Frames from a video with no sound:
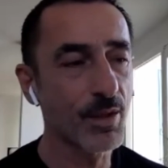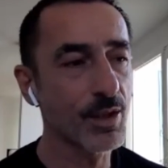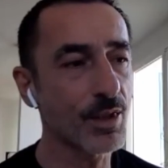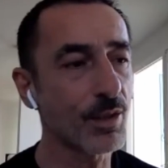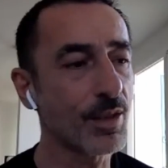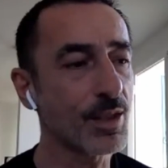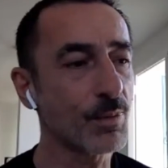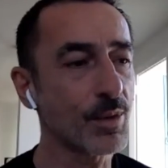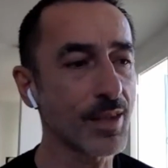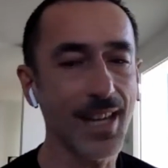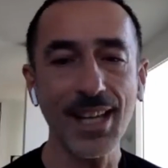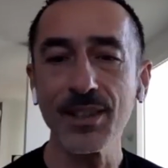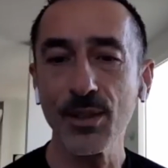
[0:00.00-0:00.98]
So this was
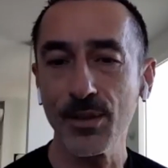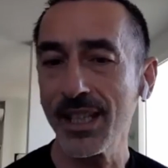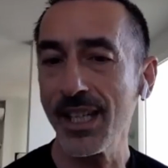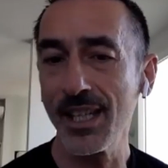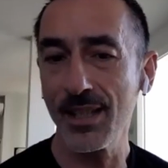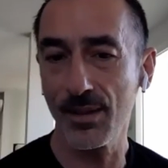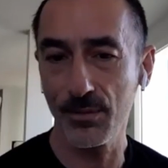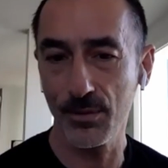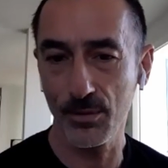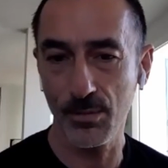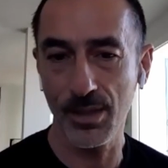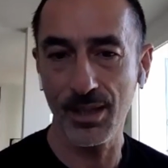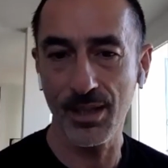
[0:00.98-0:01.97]
the end of an era for
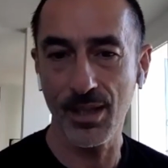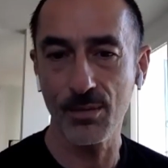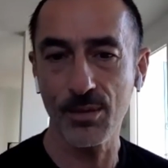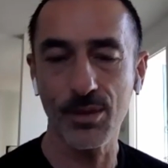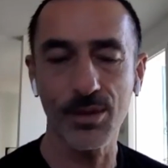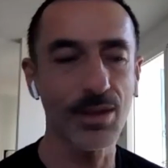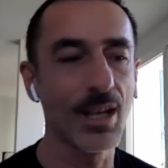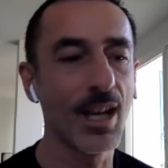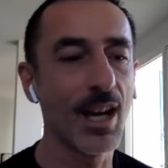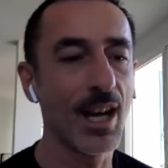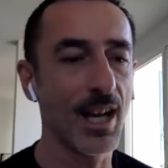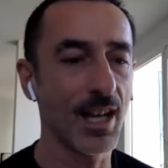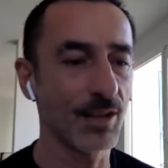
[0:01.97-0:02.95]
me, and I was
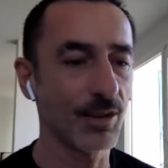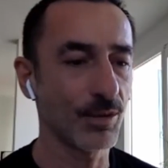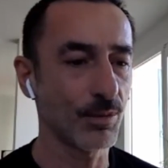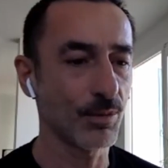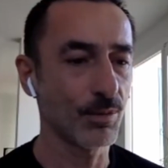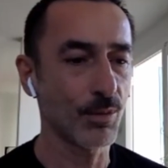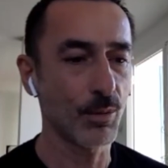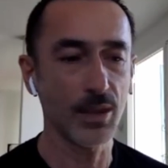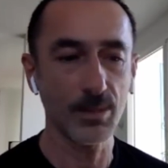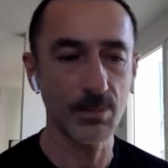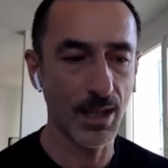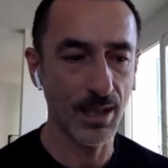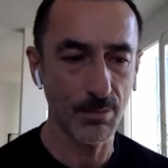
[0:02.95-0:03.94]
I had to
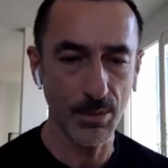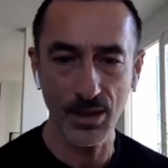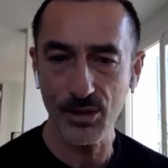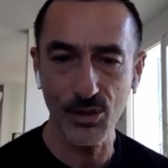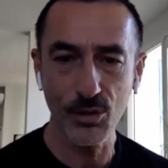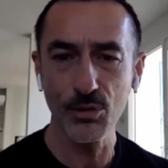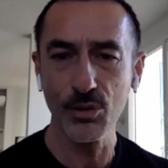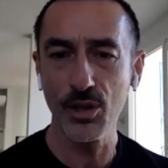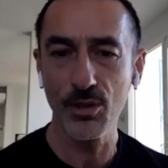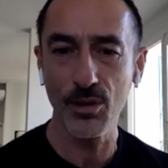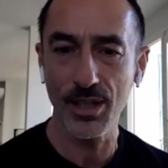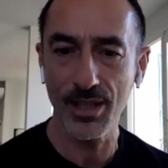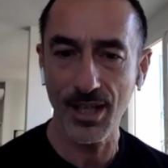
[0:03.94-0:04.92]
quit my big
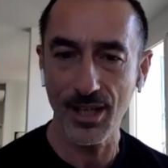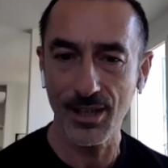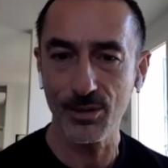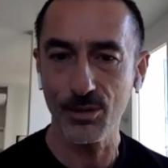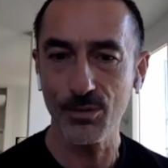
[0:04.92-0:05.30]
studio and I had